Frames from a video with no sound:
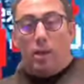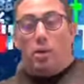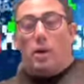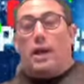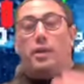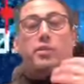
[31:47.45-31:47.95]

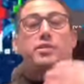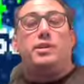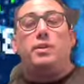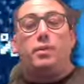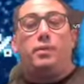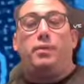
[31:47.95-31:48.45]
I
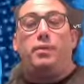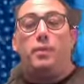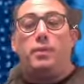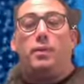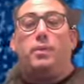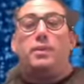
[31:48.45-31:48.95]
receive
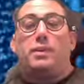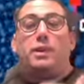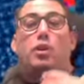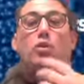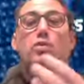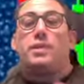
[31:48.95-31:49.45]

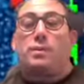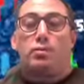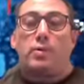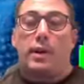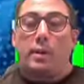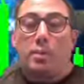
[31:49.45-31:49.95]
new
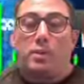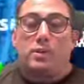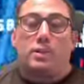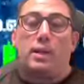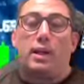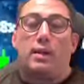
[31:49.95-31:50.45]
subscribers